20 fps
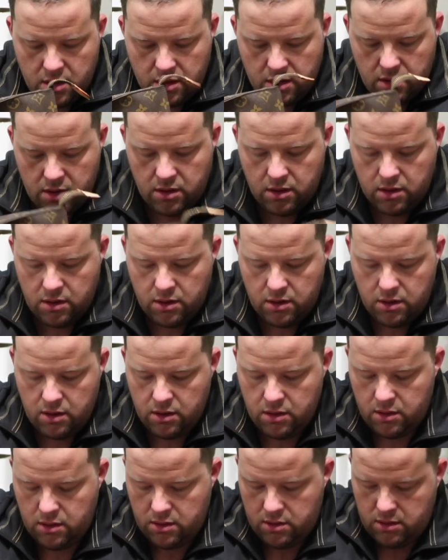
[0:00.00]

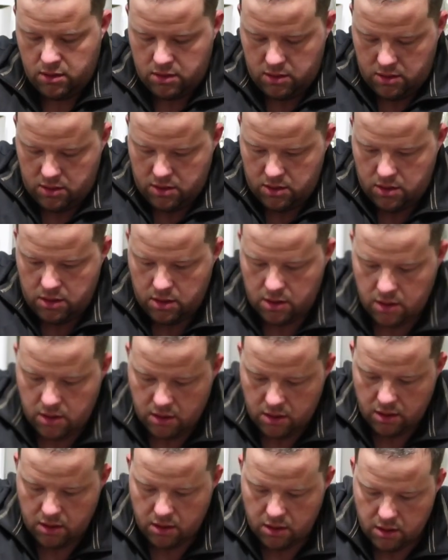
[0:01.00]

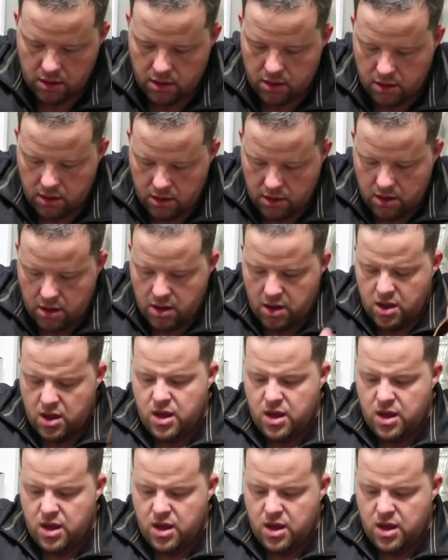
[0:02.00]
No one is speaking in this clip.